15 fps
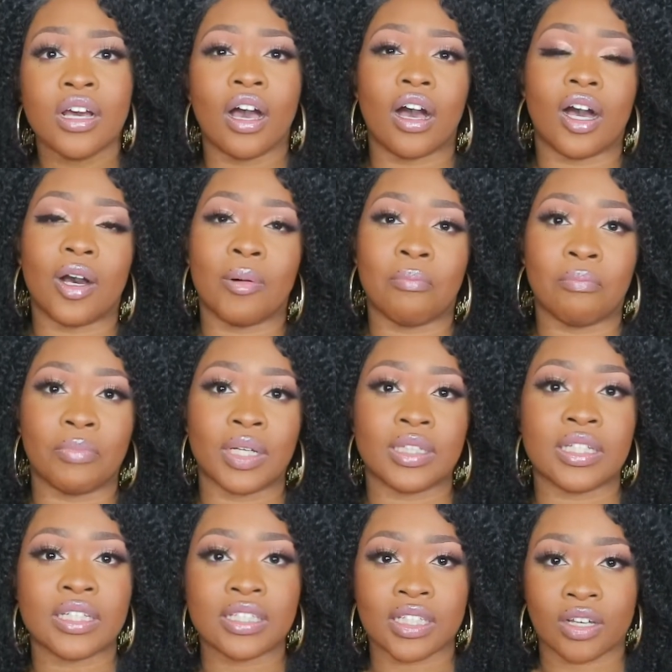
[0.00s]
but
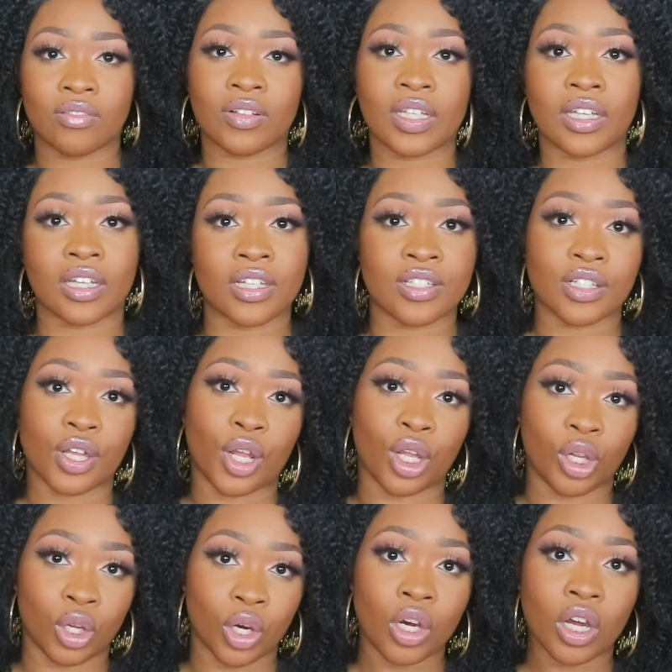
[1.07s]
this definitely is a
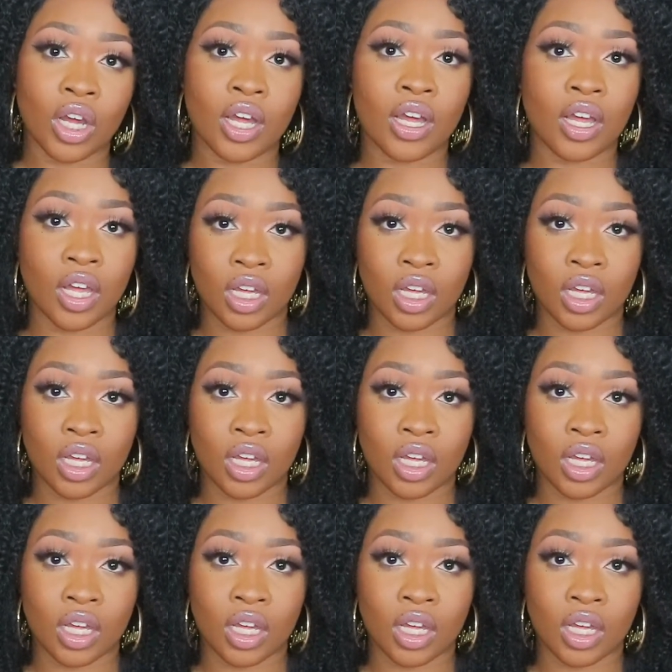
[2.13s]
look.